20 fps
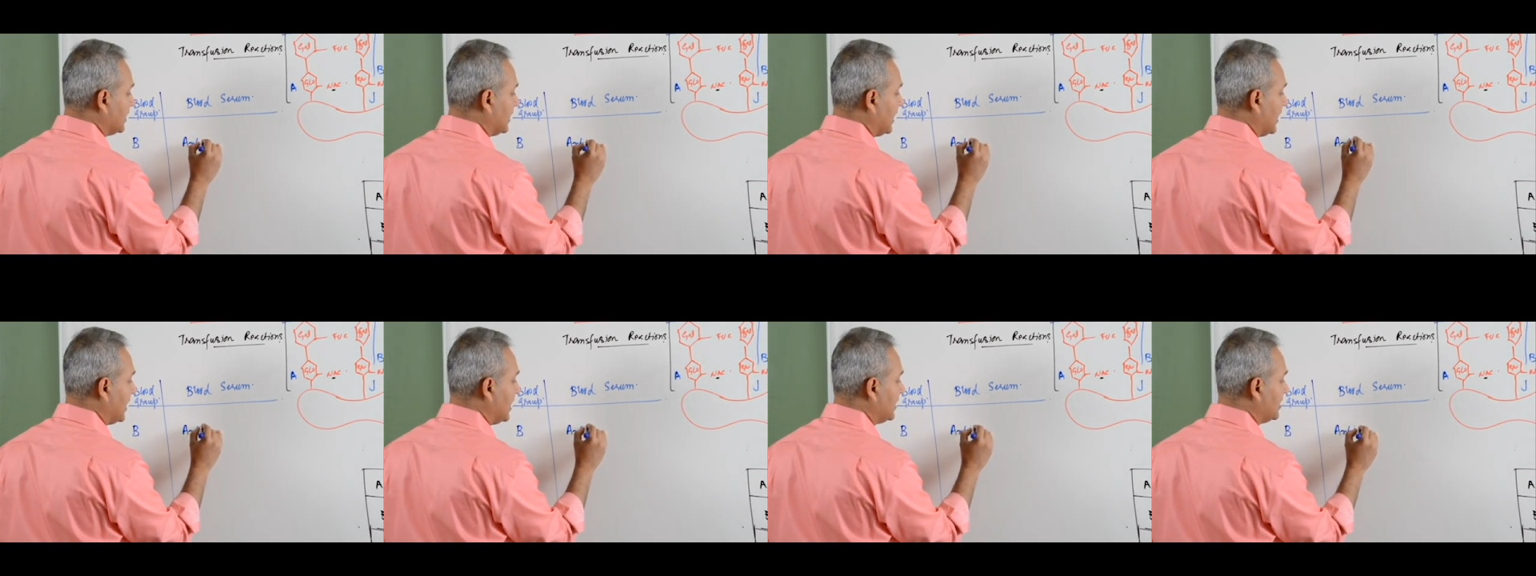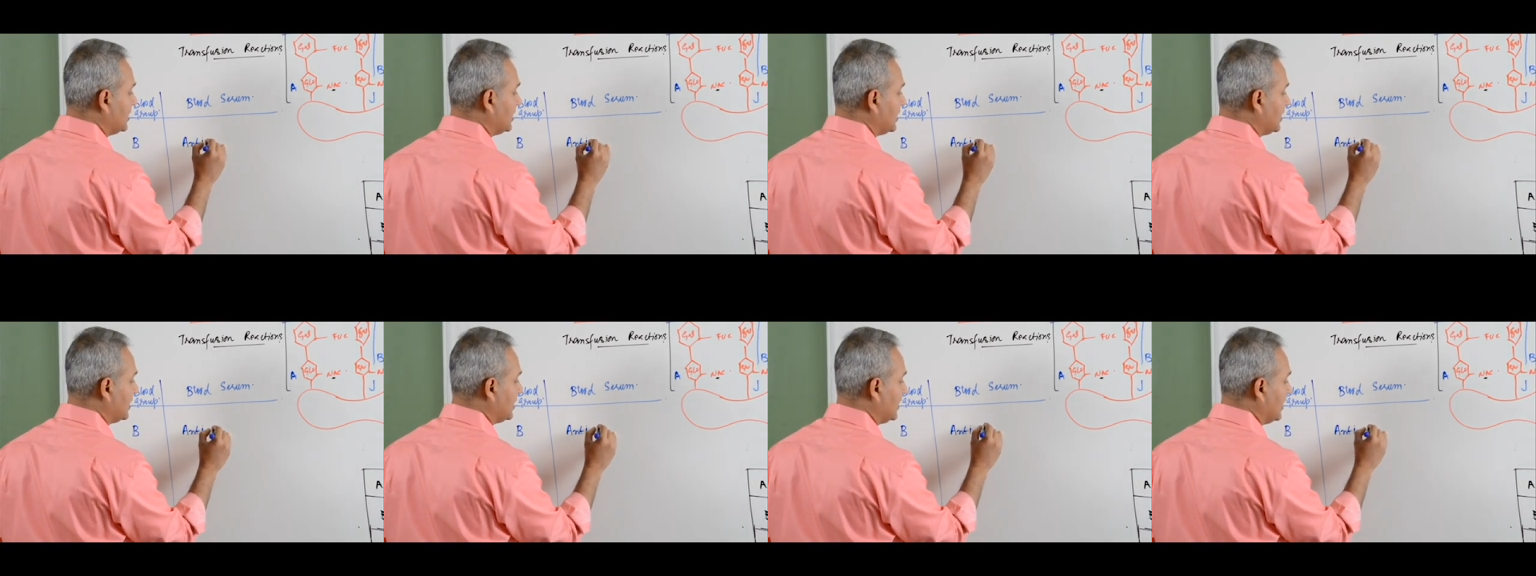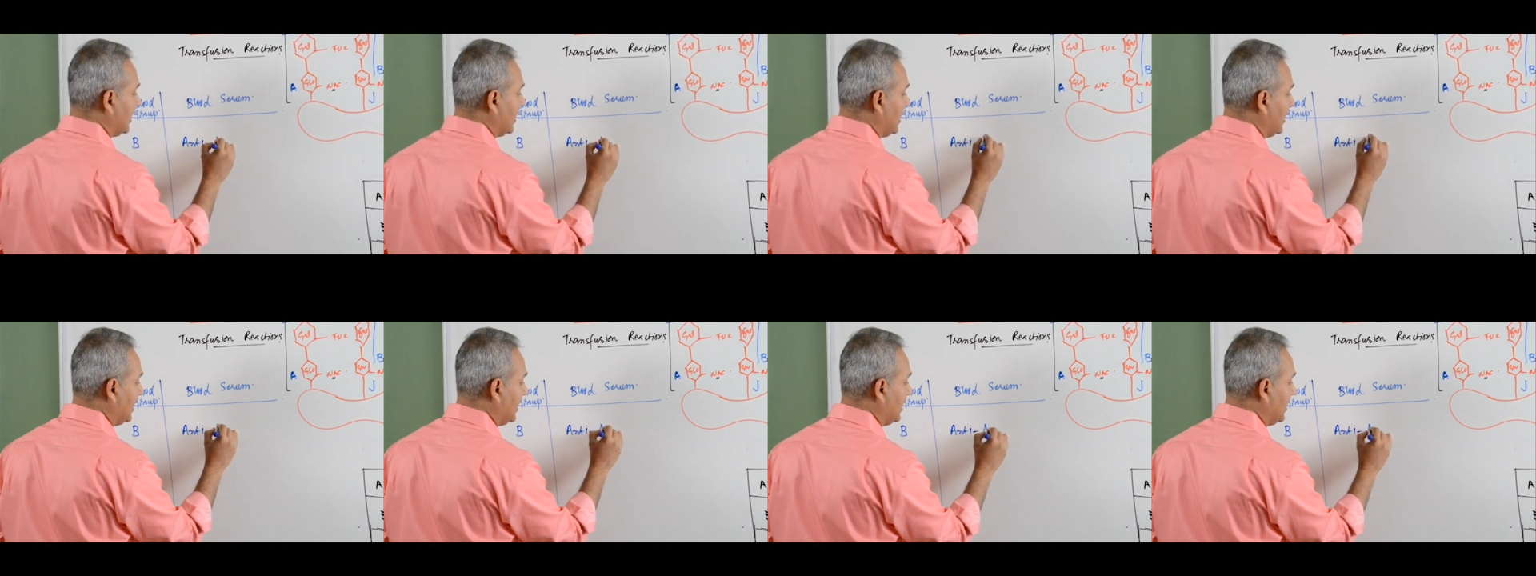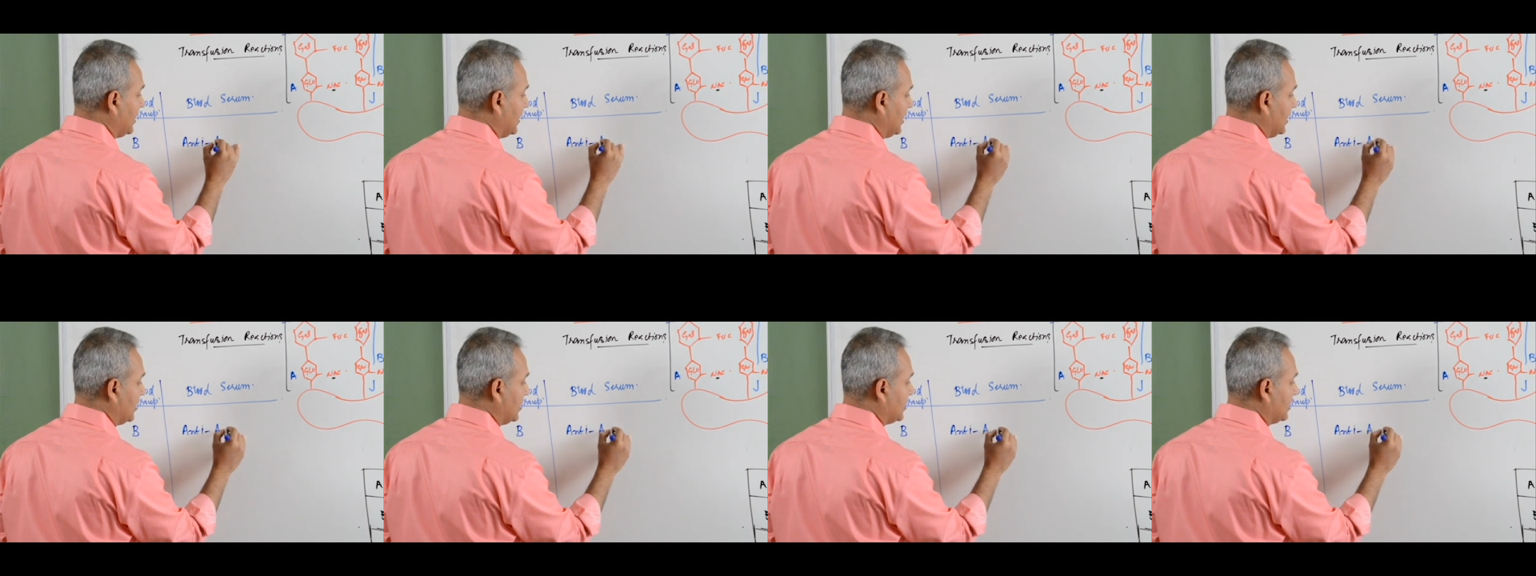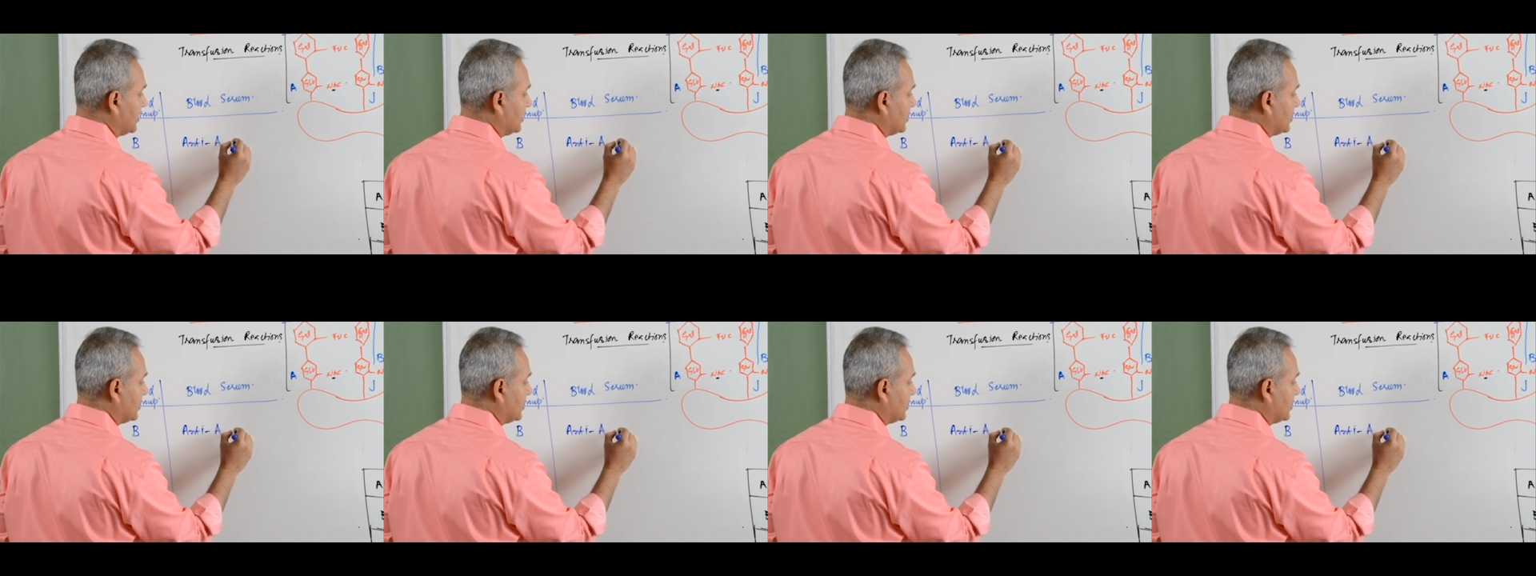anti-A